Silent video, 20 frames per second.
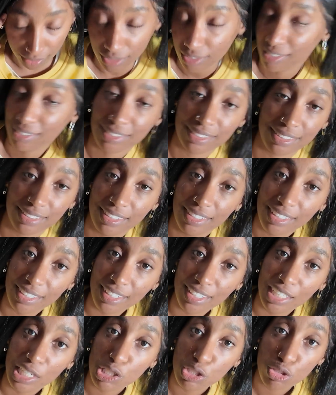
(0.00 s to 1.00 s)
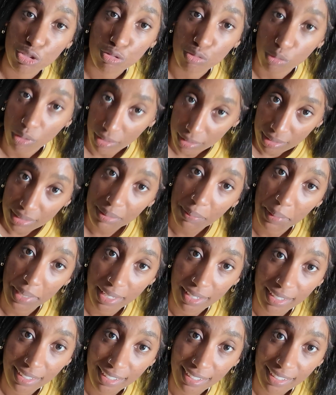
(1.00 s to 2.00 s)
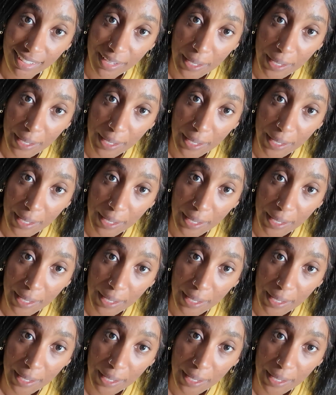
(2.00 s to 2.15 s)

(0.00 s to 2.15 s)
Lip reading: because trust me,